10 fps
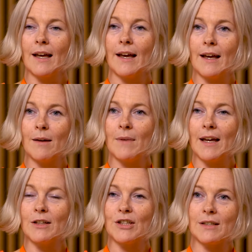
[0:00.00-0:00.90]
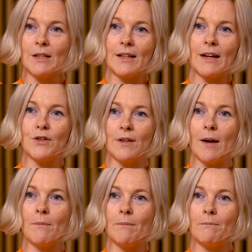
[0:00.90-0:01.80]
It gives you
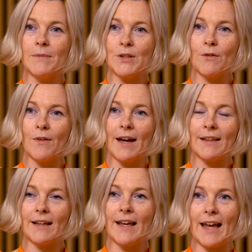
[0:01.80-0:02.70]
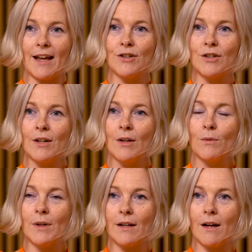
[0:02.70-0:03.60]
that sort of, I think, edge
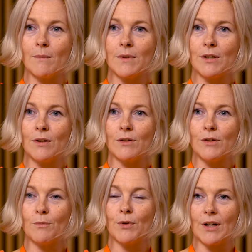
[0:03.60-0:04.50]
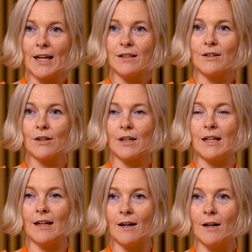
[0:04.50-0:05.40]
when it comes to sort of progressing your
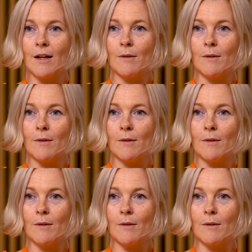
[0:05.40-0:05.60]
career,